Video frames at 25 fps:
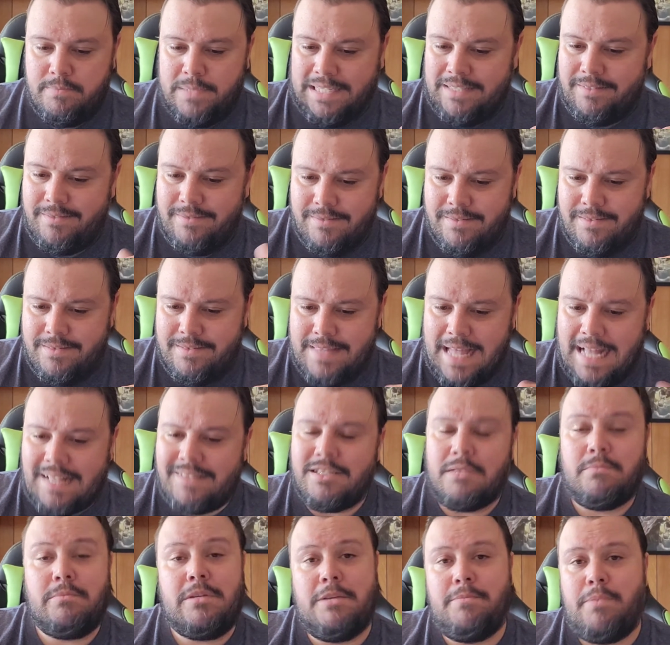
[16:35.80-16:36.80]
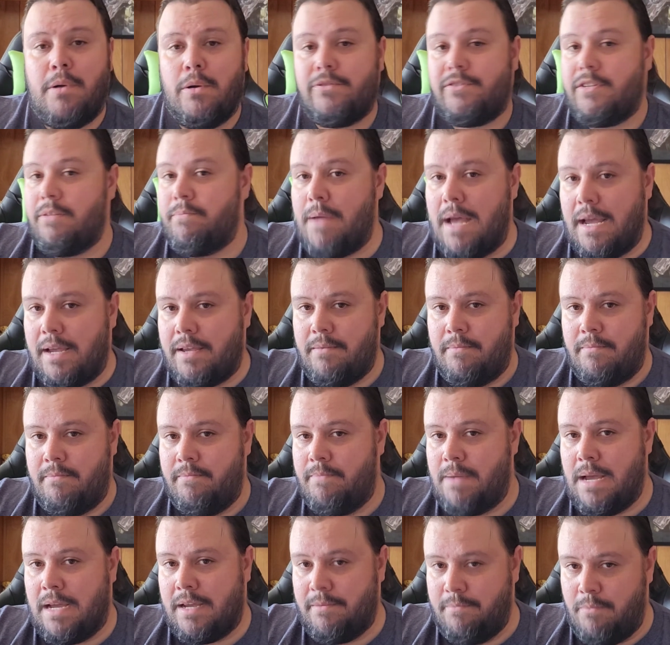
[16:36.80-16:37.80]
But that's something he posted back
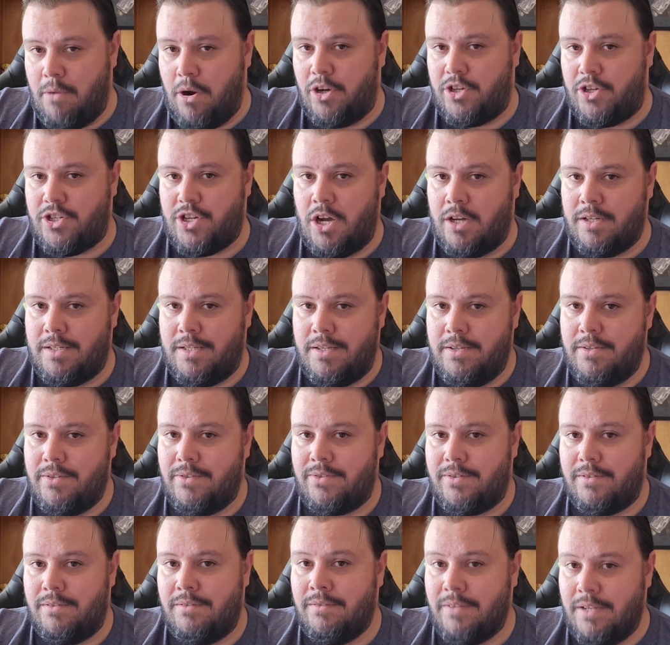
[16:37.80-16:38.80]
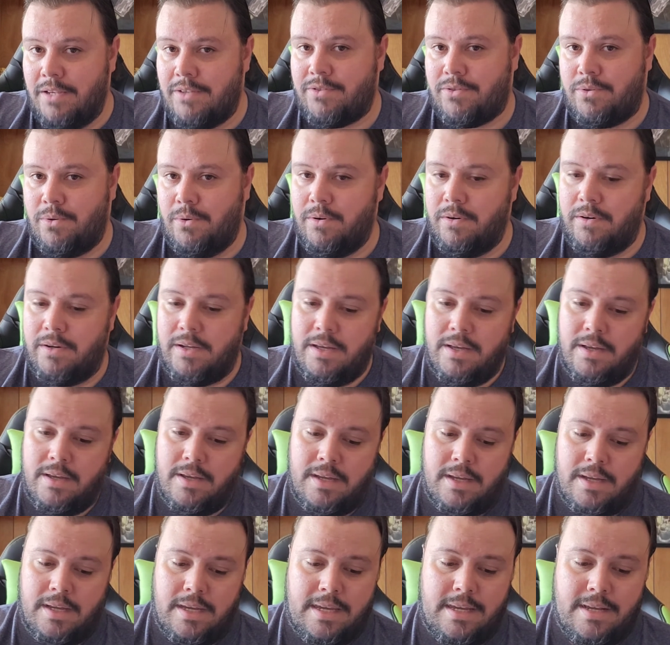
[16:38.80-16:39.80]
in March on his Discord.
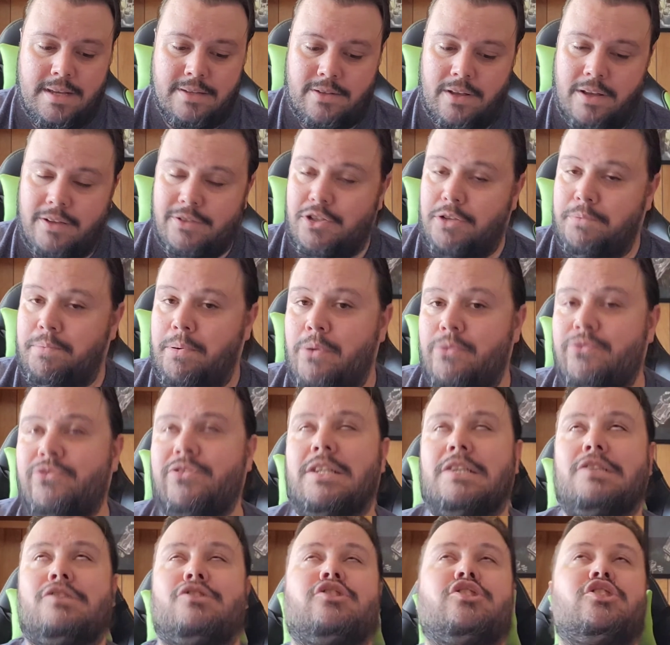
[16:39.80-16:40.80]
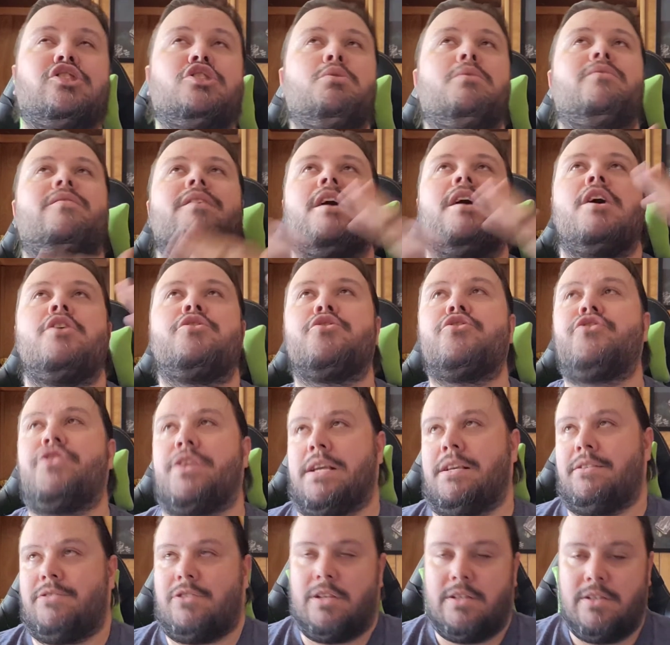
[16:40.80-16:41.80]
He has also posted a slew of other
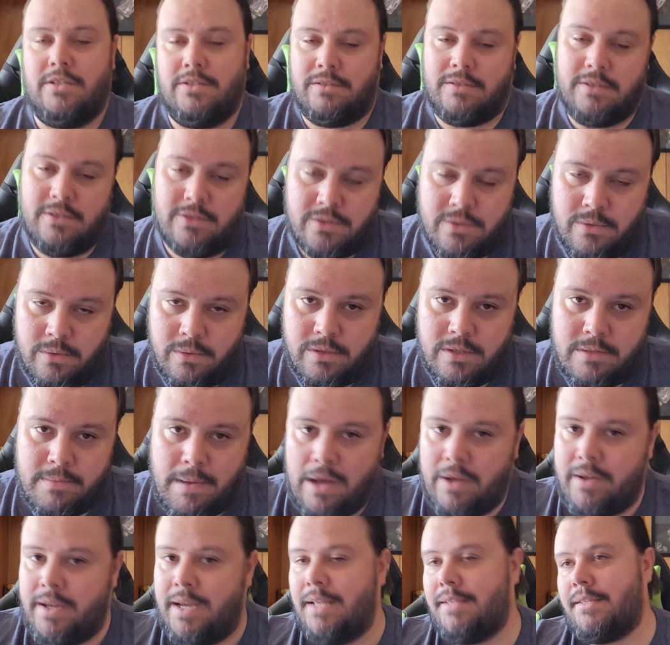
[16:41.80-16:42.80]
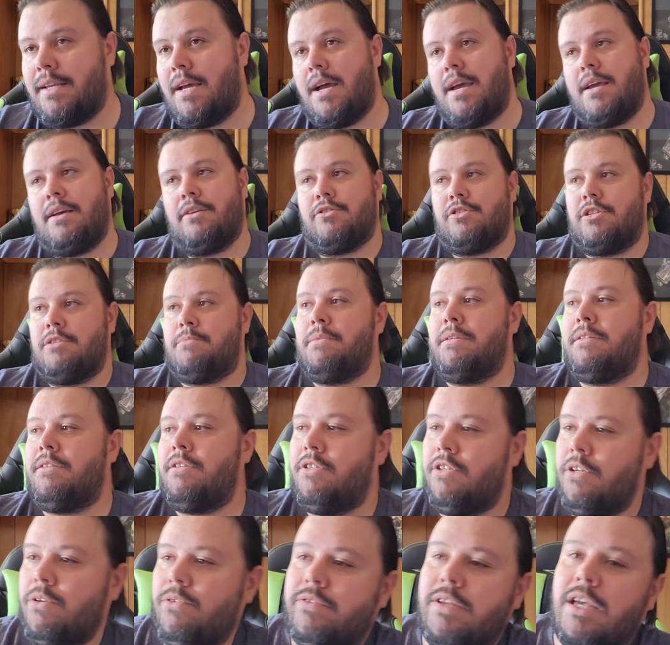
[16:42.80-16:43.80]
things on his Discord about
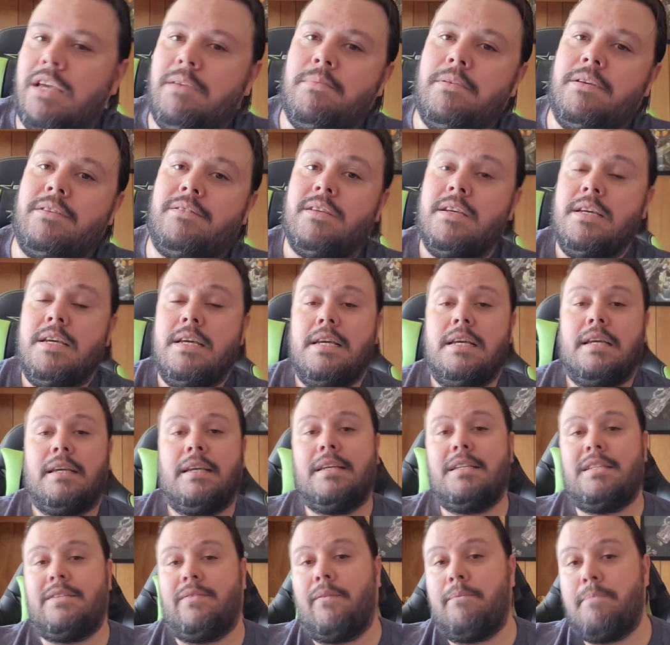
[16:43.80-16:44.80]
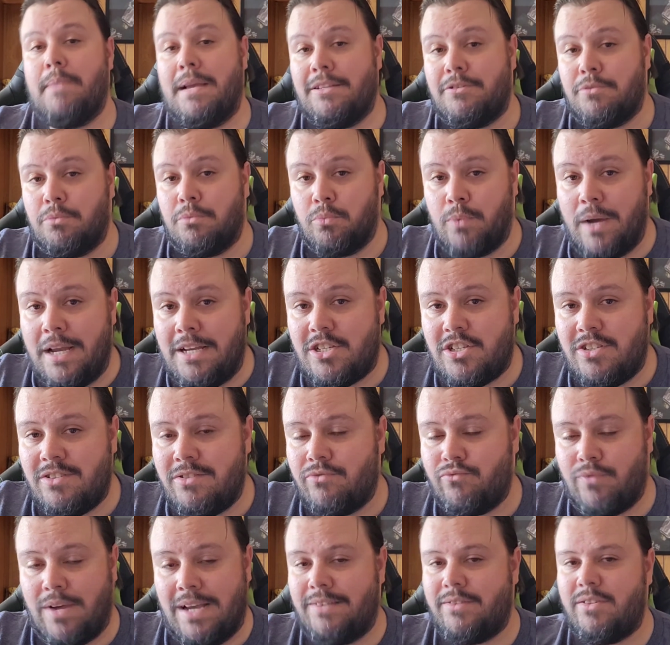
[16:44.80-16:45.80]
anti-LGBTQ statements. He's even made some
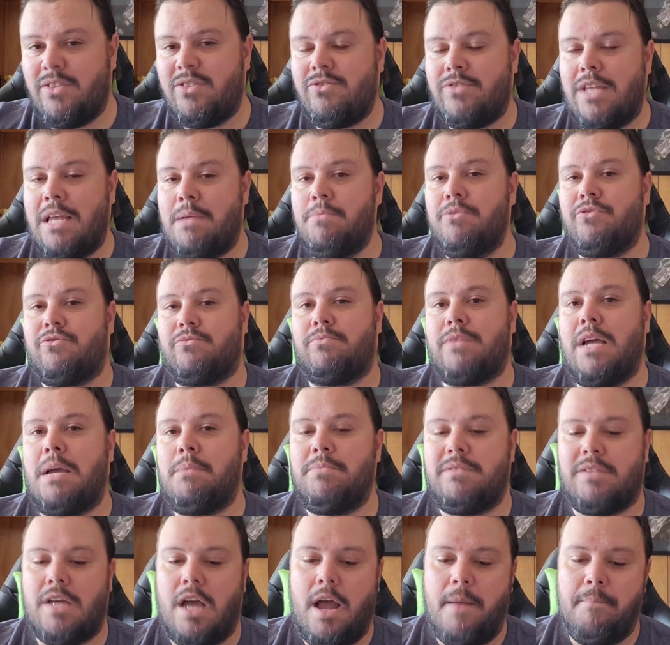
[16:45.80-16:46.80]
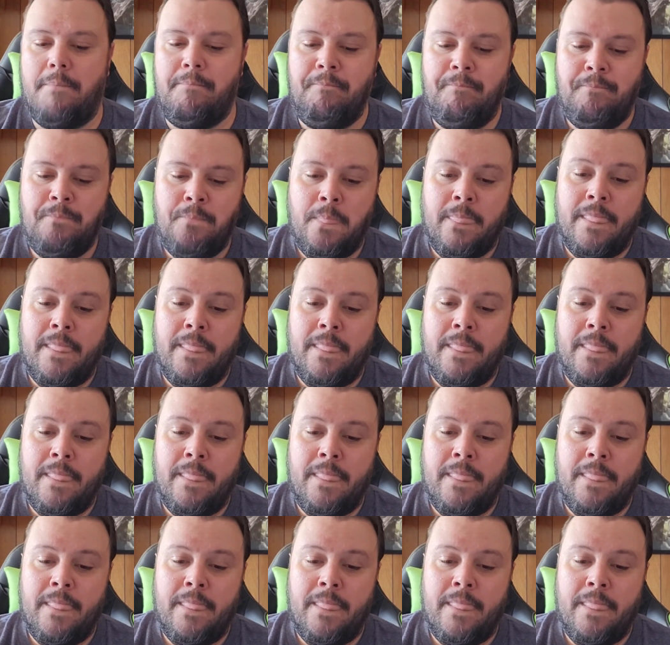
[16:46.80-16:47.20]
racist statements from time to time.